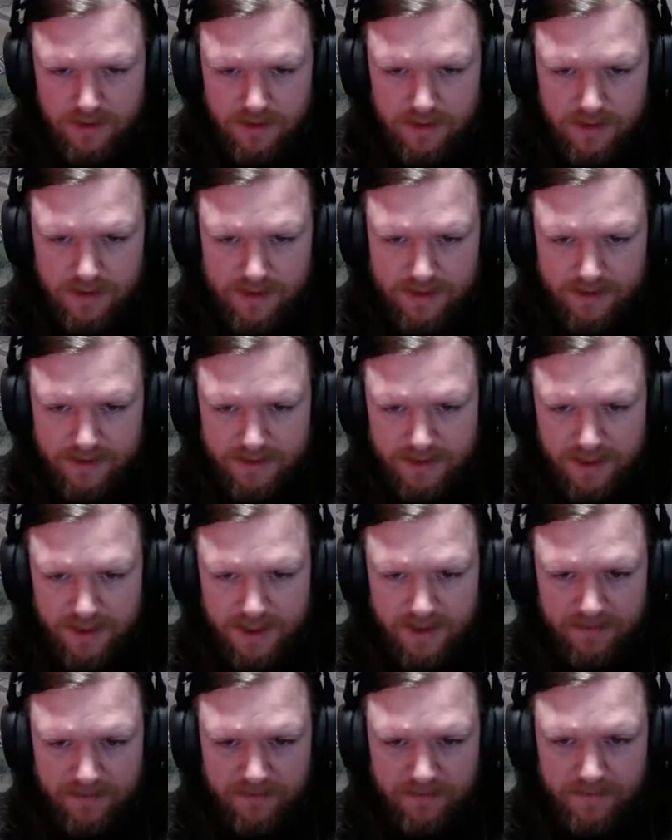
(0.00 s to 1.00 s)
How's the
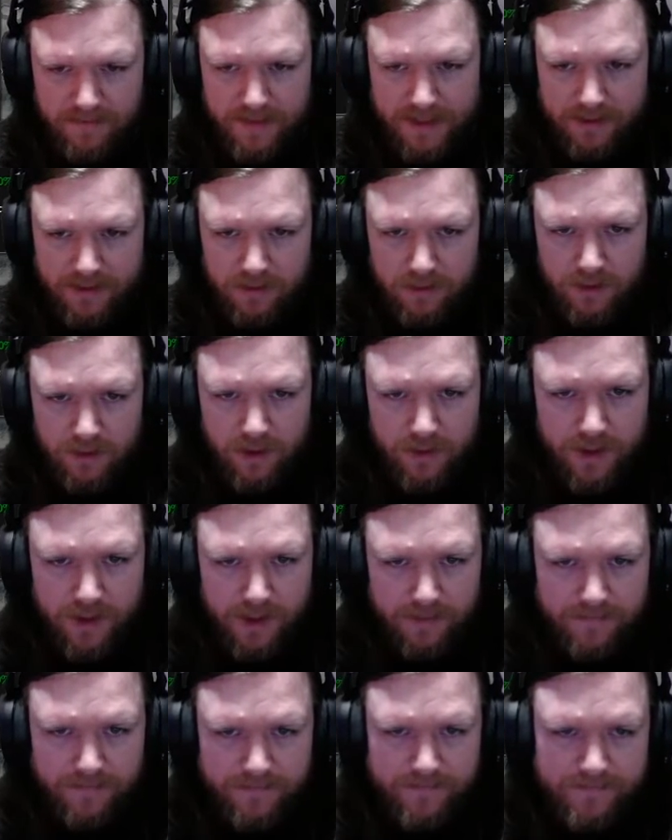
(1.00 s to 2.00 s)
air battle
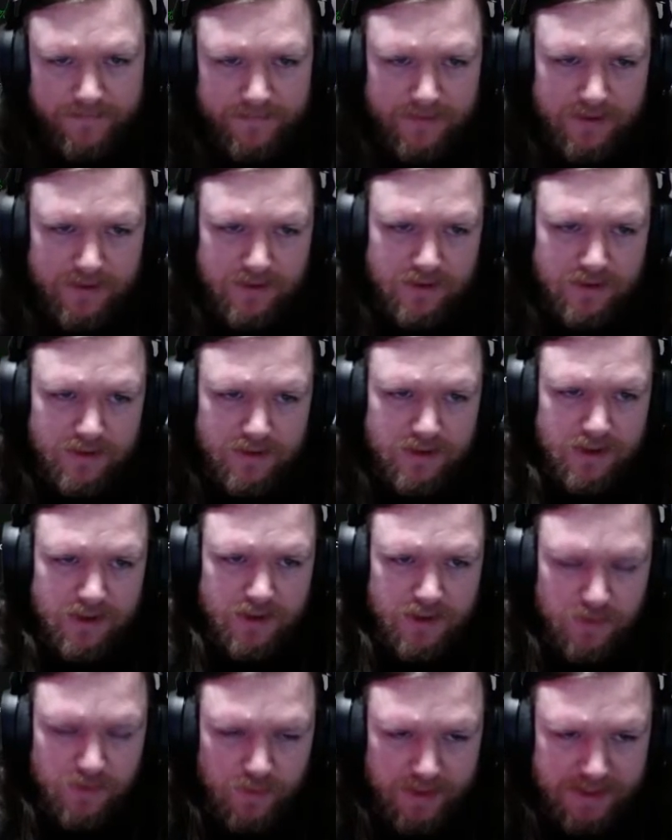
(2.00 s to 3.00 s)
going?
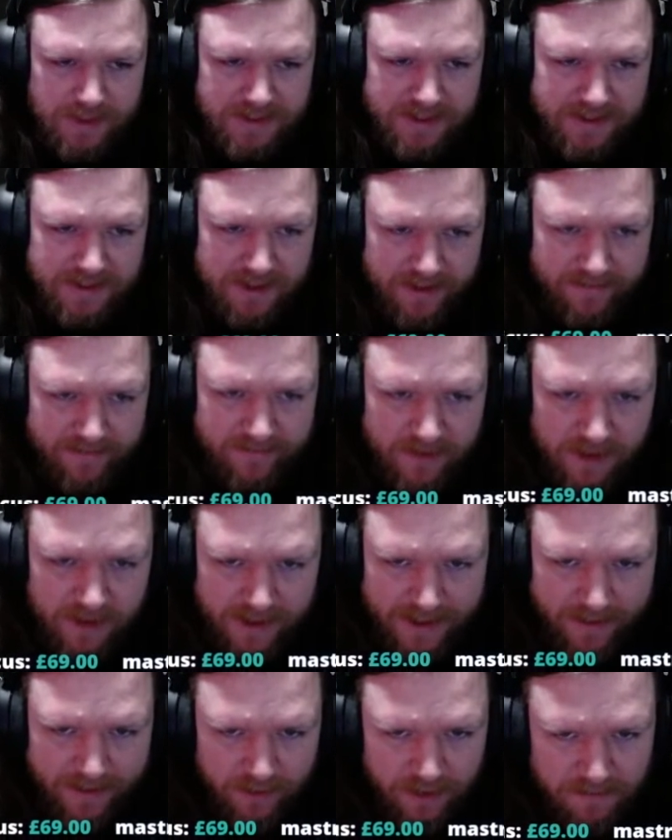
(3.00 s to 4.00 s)
We
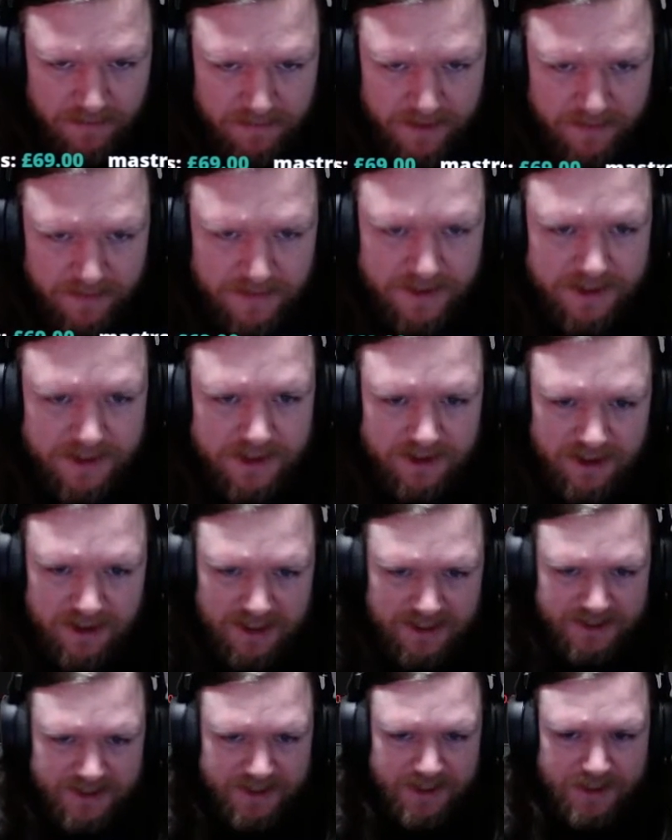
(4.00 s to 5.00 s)
significantly outnumber them in the
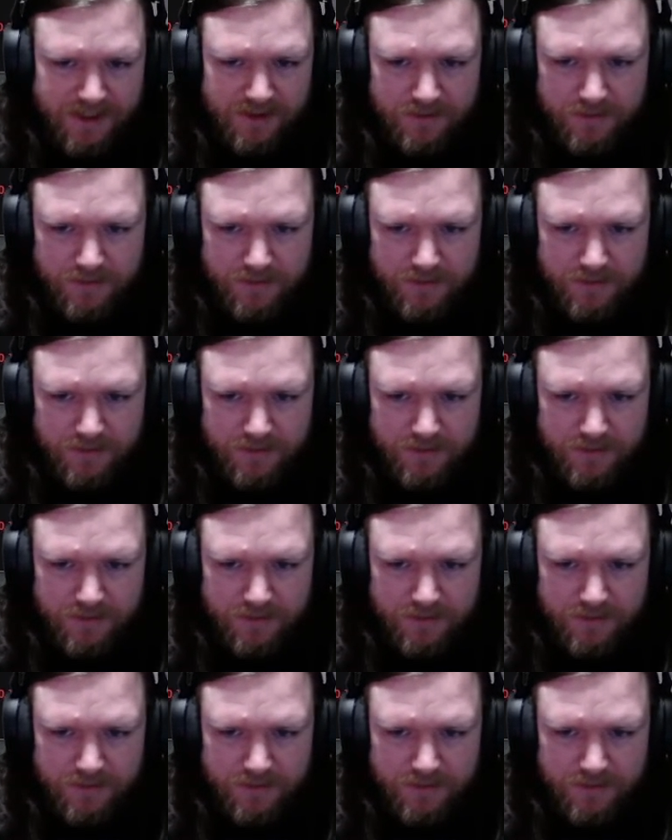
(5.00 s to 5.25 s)
skies now.